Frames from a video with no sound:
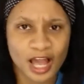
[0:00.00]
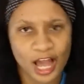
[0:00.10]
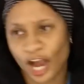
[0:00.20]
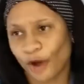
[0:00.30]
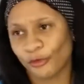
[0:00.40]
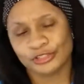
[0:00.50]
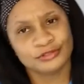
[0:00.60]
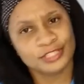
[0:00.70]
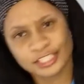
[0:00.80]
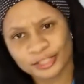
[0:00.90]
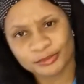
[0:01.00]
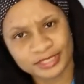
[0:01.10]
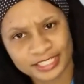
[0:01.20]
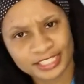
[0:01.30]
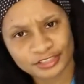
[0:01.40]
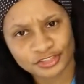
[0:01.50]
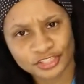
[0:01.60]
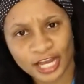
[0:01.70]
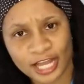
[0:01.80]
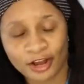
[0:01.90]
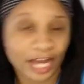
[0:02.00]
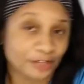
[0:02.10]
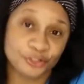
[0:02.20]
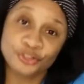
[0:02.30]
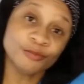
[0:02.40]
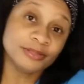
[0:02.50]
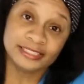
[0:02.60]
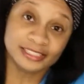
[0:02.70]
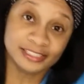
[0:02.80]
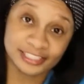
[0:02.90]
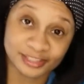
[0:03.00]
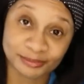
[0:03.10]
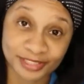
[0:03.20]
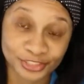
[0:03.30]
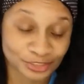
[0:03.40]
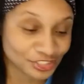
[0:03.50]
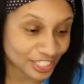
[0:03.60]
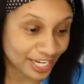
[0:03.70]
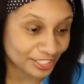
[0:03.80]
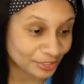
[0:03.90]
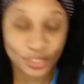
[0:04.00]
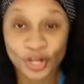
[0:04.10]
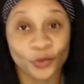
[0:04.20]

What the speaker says: how were you disciplined as a child, how do you plan to discipline your child,